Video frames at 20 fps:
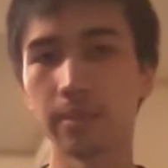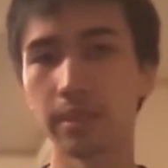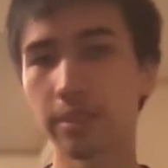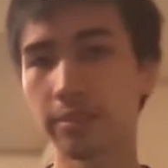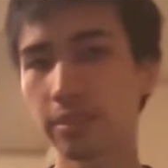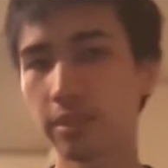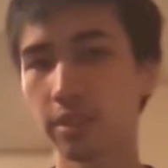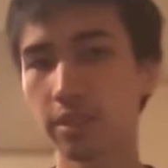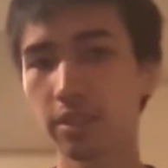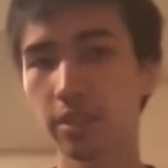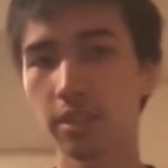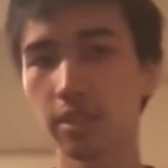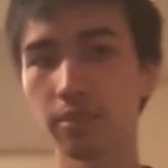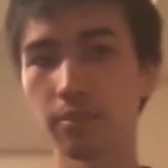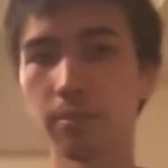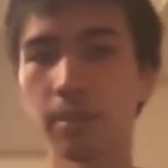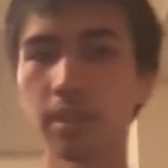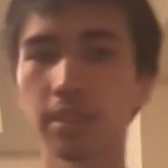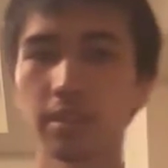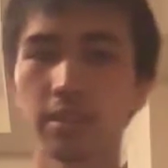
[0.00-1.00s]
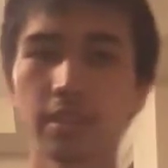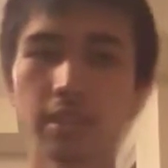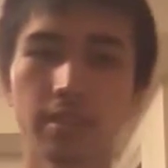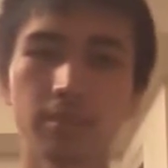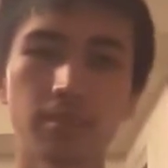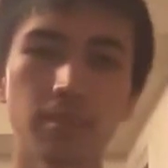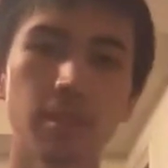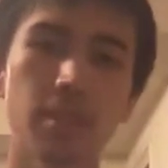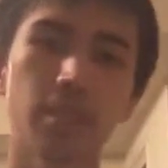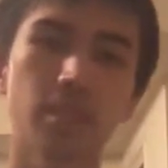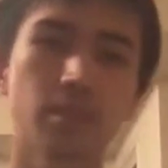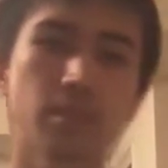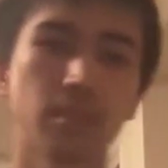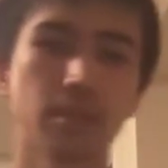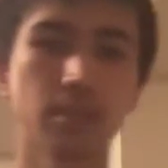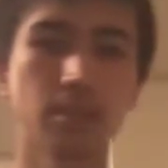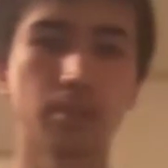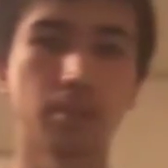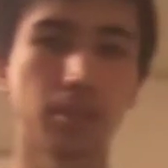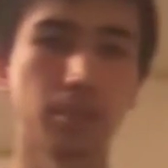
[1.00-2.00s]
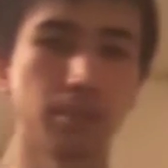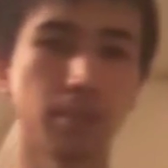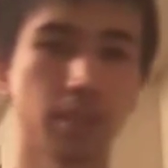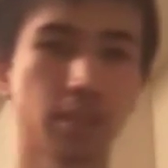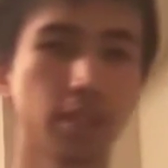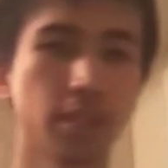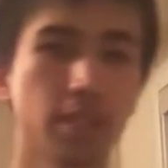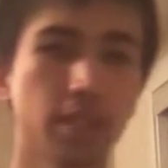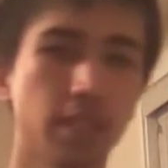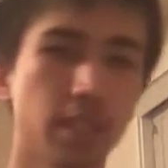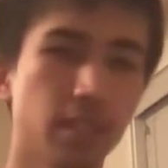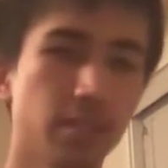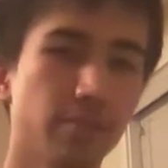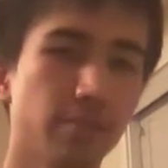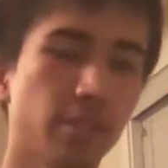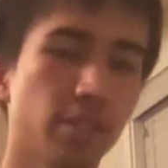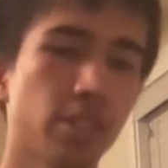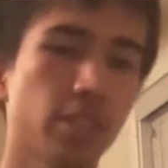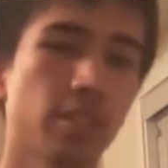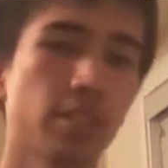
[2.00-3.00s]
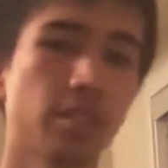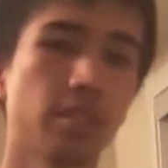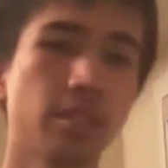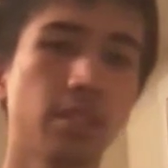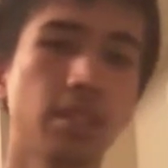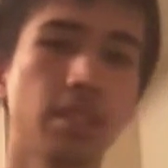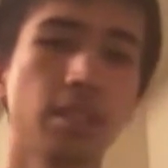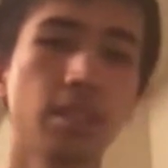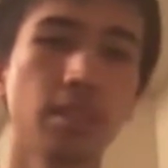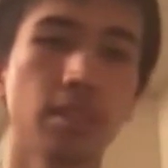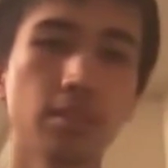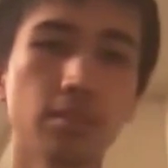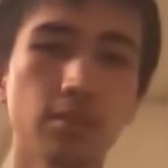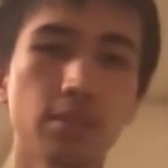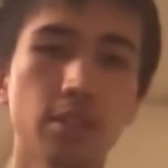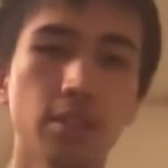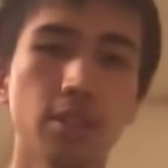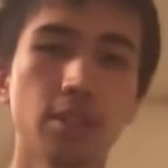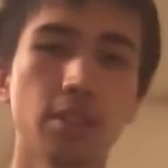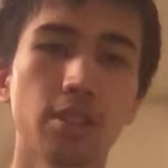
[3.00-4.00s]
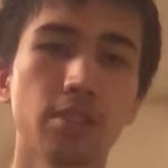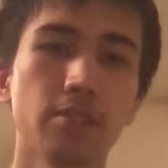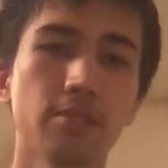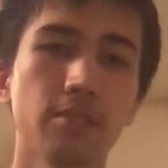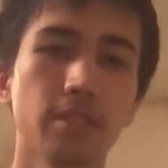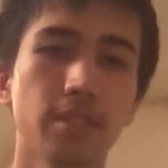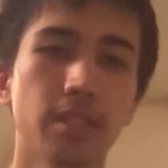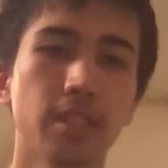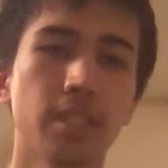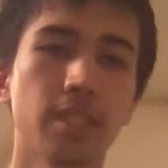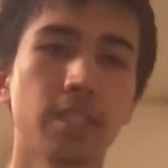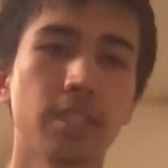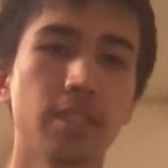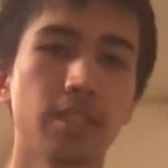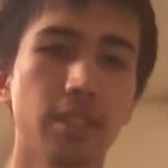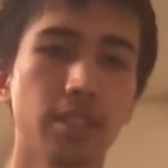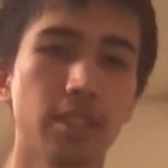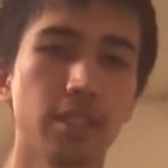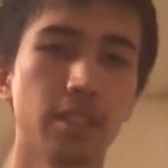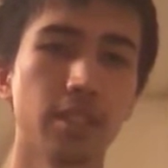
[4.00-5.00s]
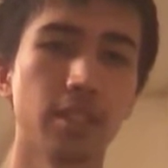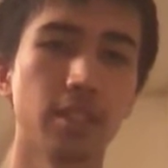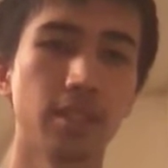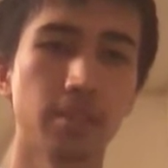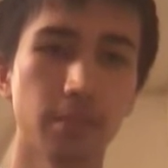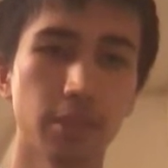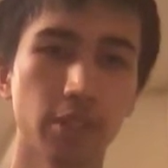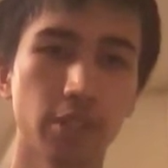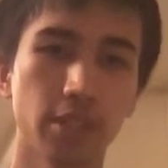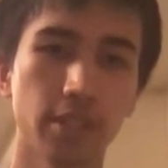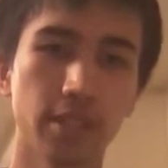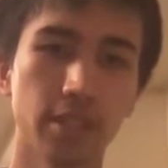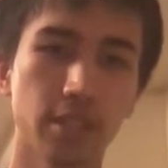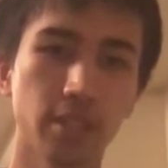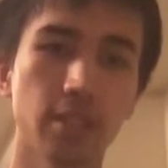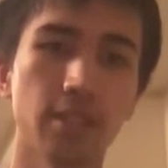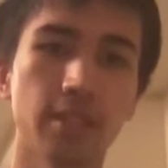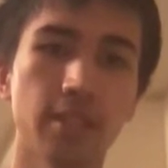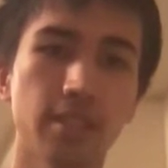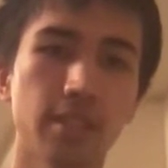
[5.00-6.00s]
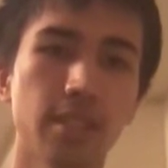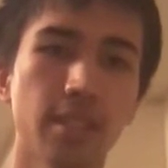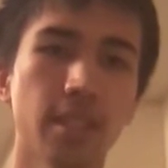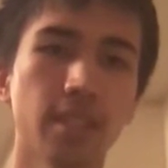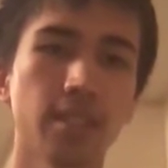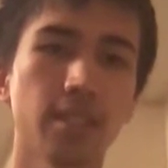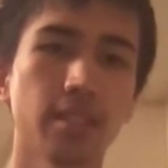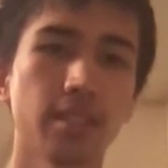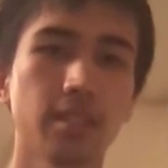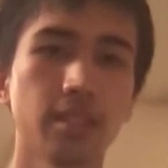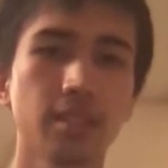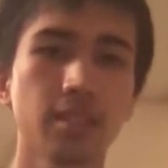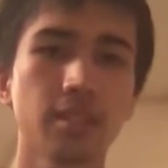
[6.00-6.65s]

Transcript: even using the weather network or watching television, those are all reliant on a machine called the satellite.